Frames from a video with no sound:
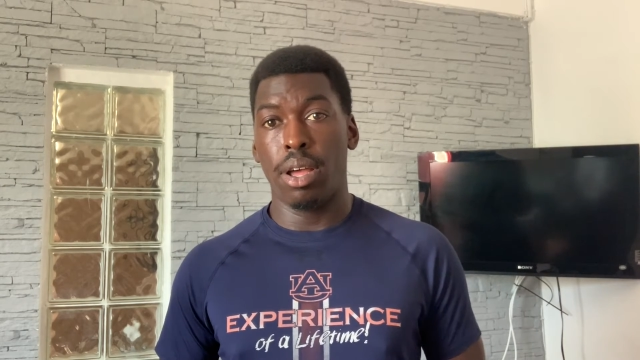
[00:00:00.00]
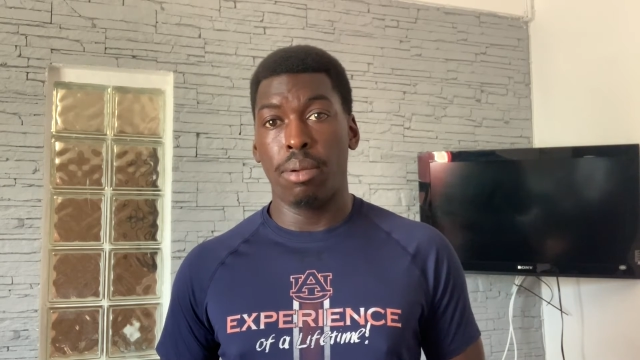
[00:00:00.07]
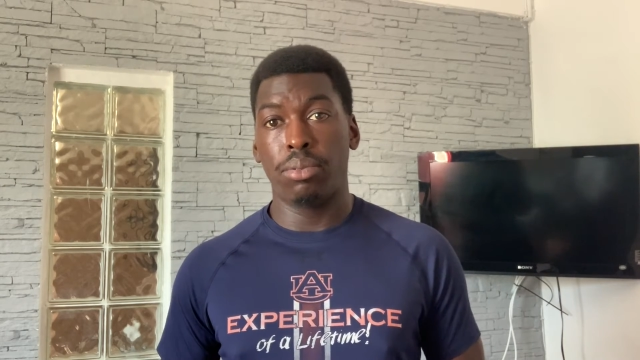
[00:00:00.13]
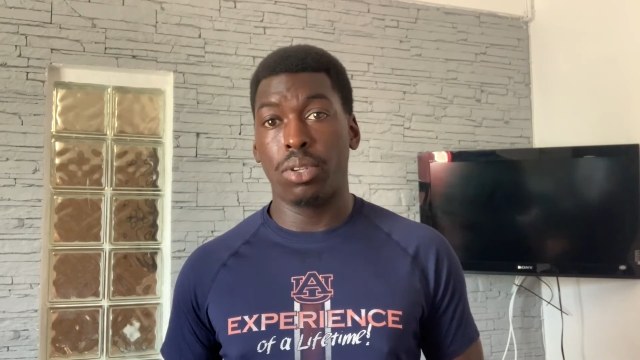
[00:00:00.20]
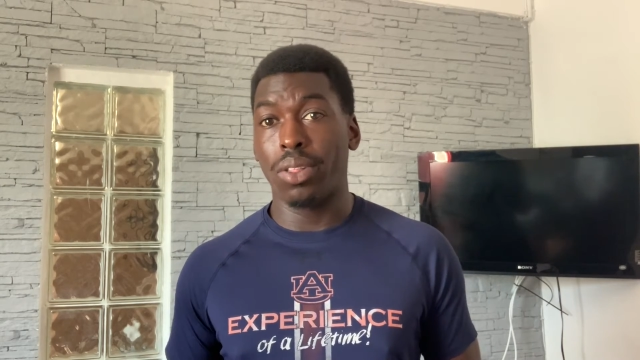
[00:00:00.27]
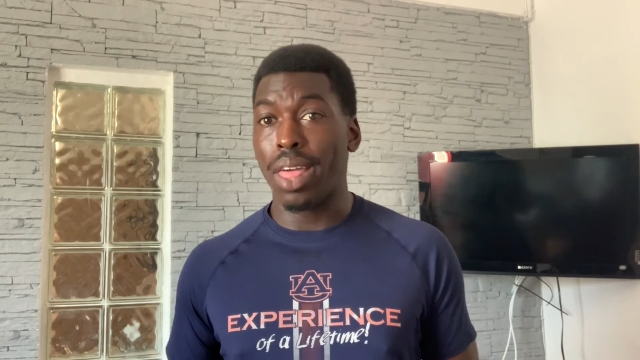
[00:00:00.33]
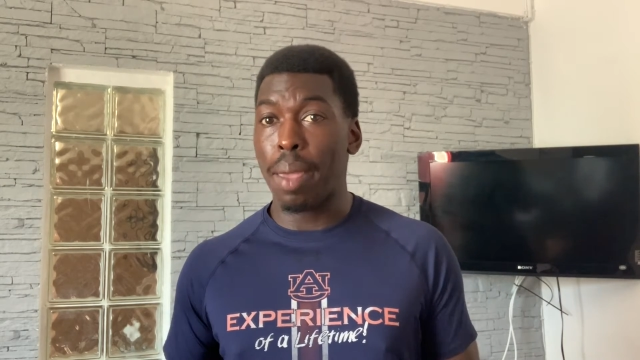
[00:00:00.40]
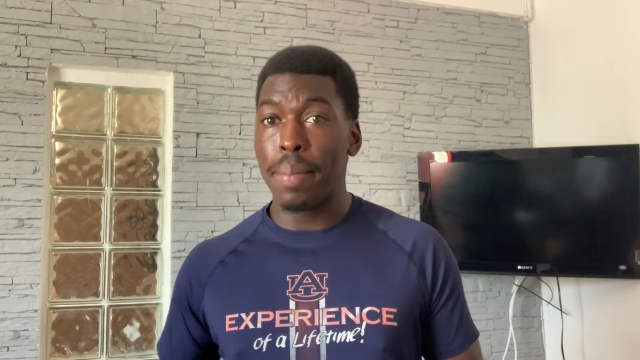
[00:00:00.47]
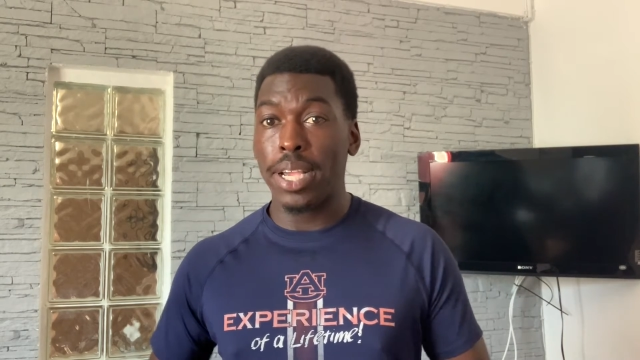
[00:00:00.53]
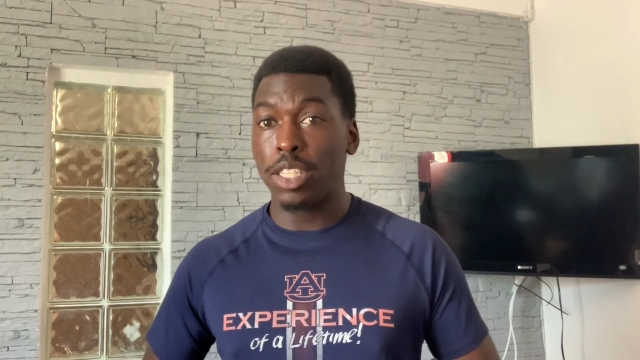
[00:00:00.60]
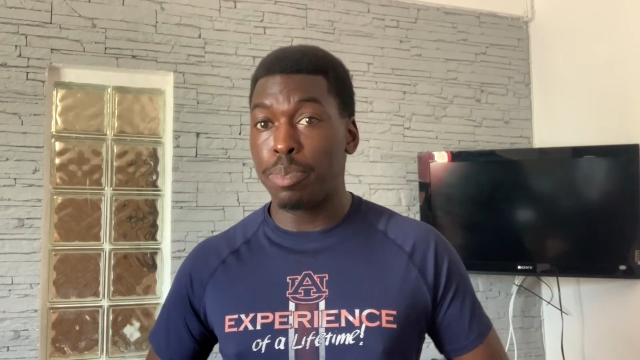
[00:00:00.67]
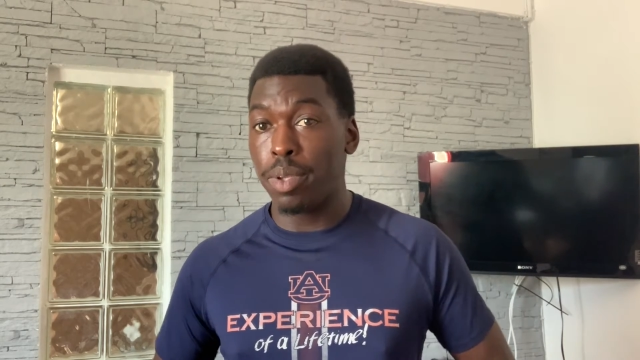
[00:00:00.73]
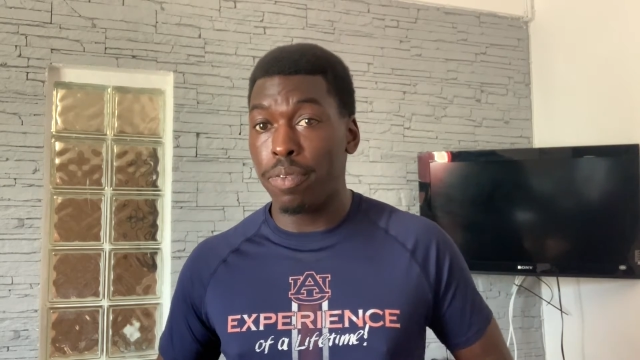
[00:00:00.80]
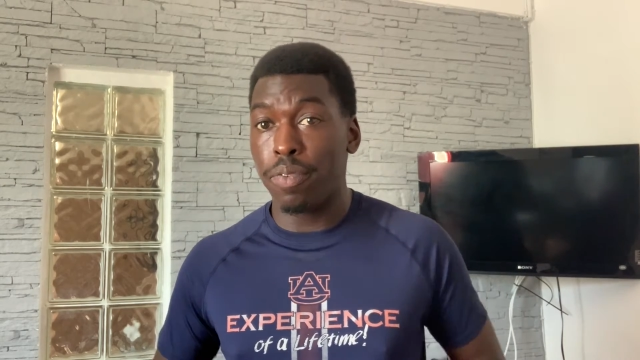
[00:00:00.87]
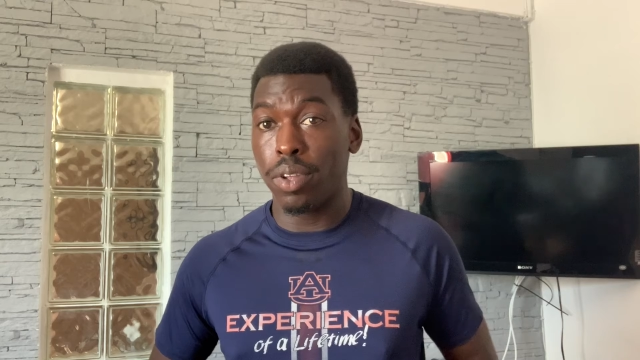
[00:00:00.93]
So that makes
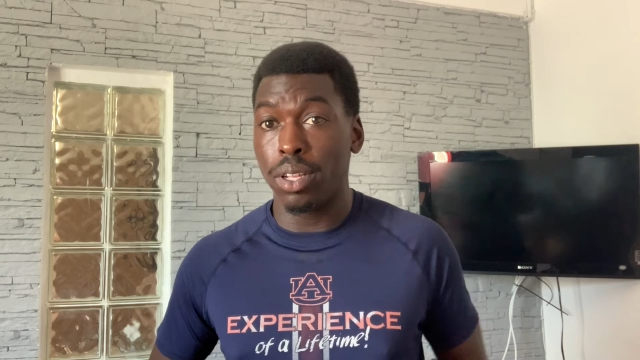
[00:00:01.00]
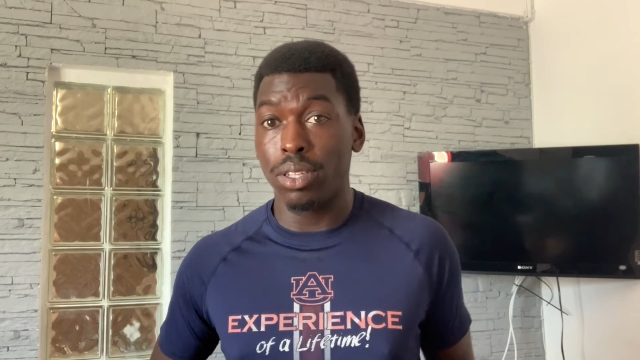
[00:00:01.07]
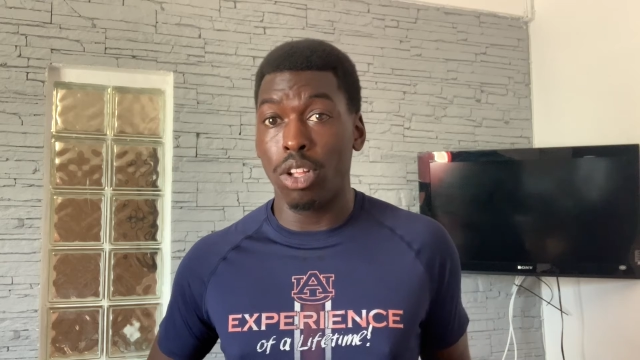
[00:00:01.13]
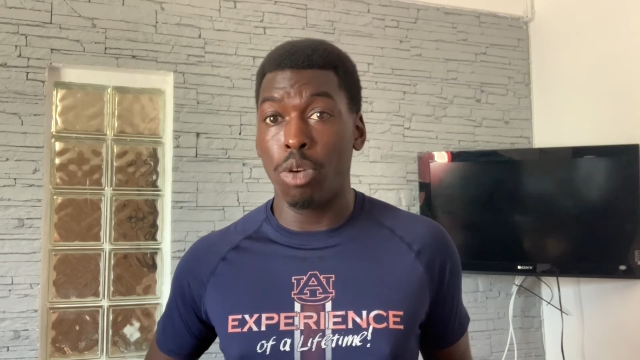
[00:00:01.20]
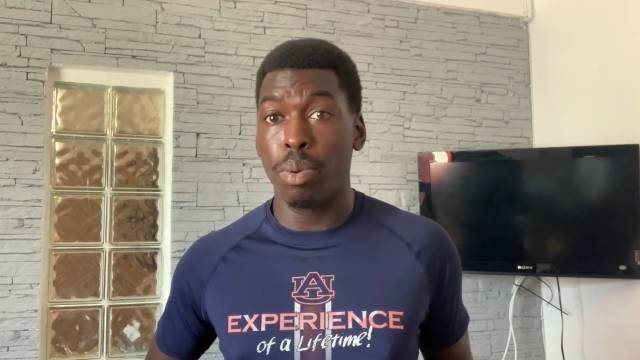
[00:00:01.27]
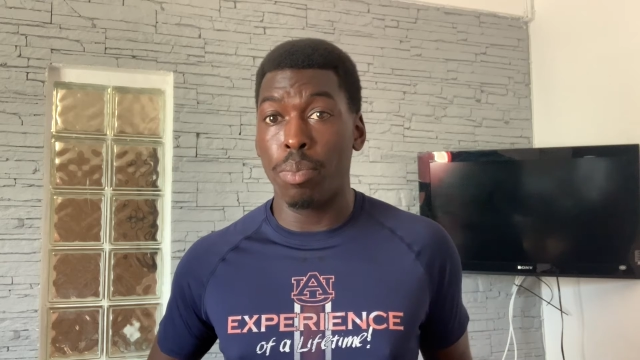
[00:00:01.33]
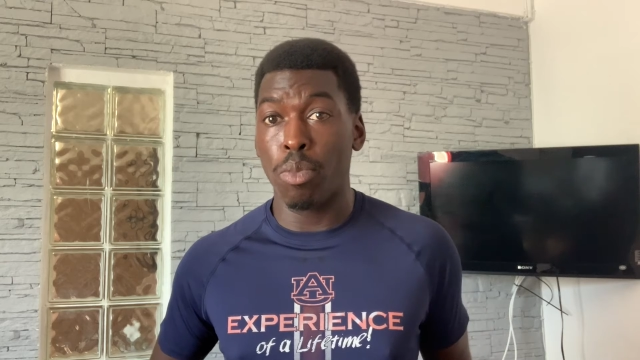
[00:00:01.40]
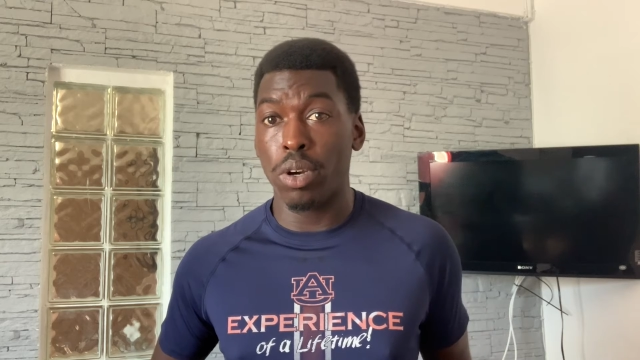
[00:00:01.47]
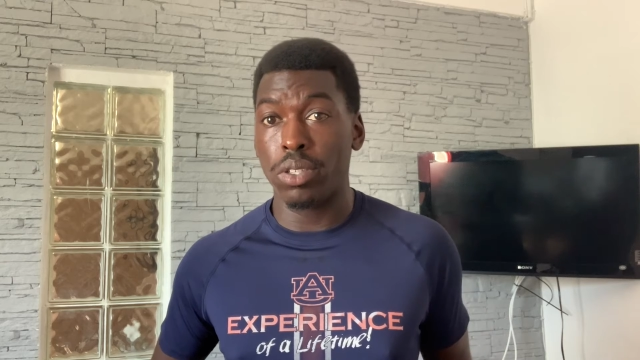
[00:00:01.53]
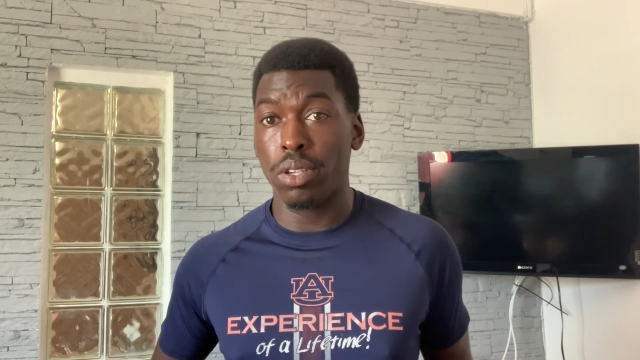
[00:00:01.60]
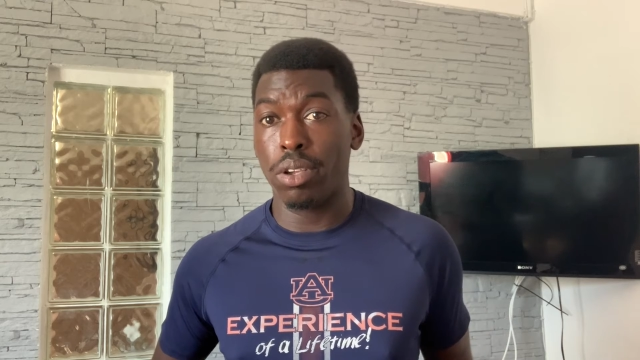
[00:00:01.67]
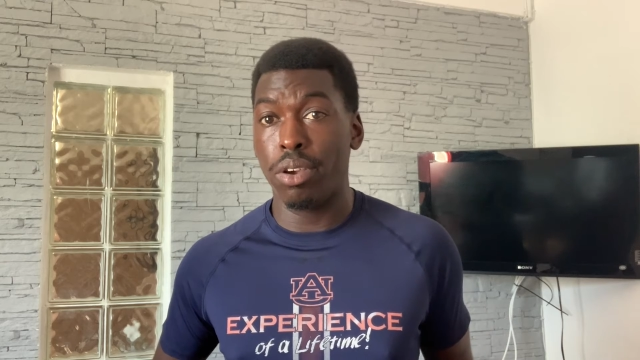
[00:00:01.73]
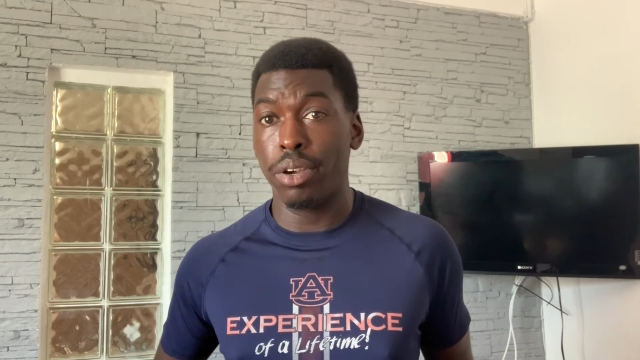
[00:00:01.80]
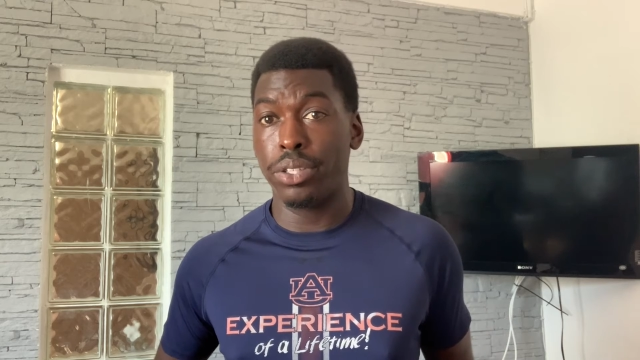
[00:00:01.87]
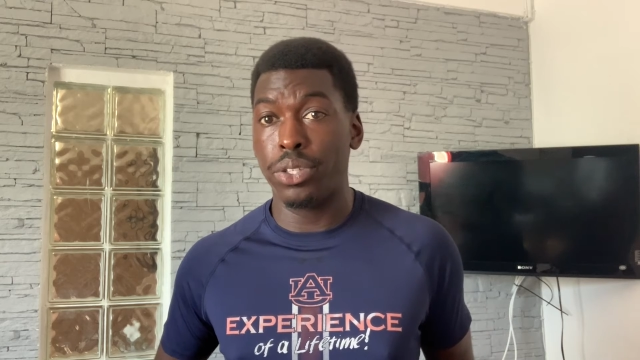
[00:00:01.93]
me feel a little bit more
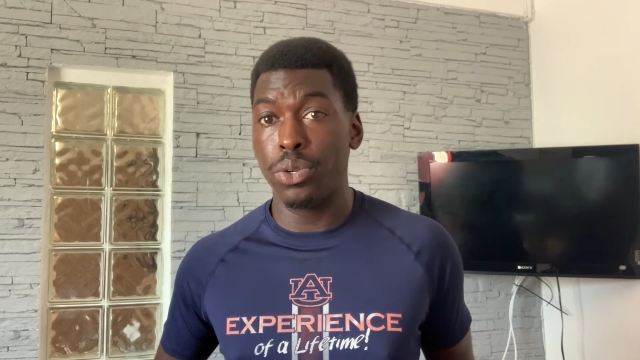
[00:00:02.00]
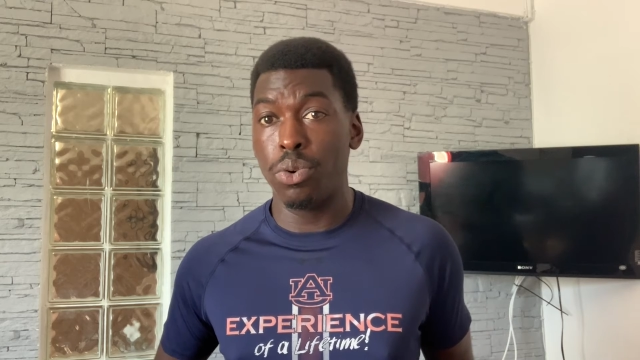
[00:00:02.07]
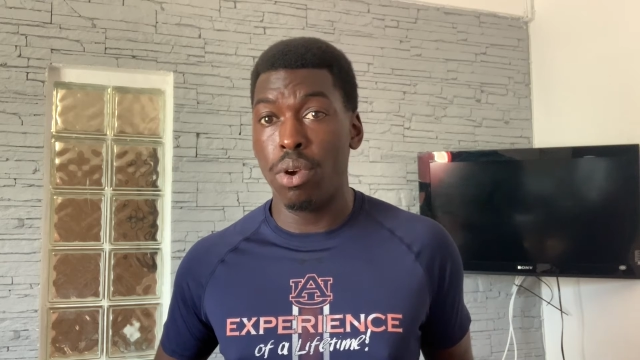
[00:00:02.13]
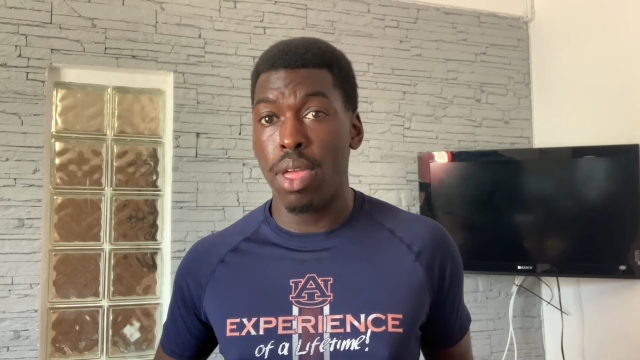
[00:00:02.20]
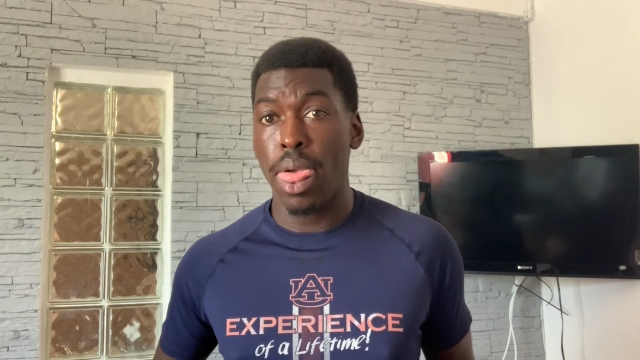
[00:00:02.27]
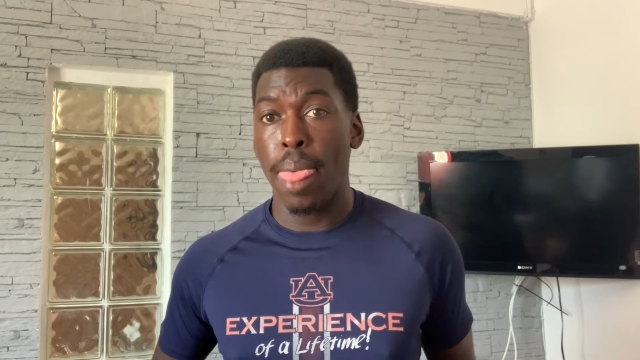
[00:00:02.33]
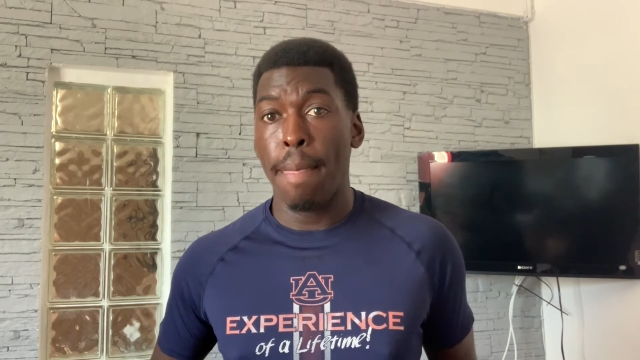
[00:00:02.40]
secure too.